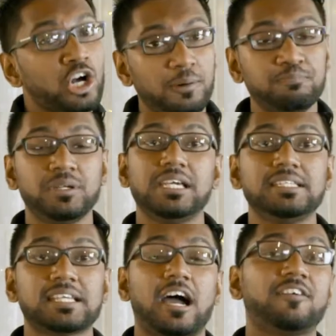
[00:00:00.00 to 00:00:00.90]

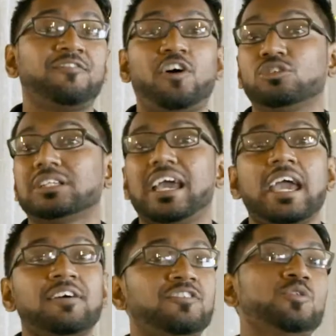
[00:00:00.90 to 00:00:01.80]
companies are found
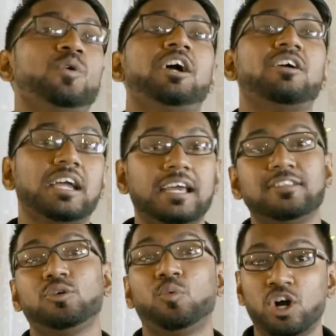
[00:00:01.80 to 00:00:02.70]
everywhere
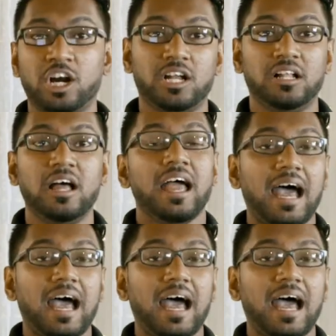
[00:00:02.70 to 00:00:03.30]
in the world,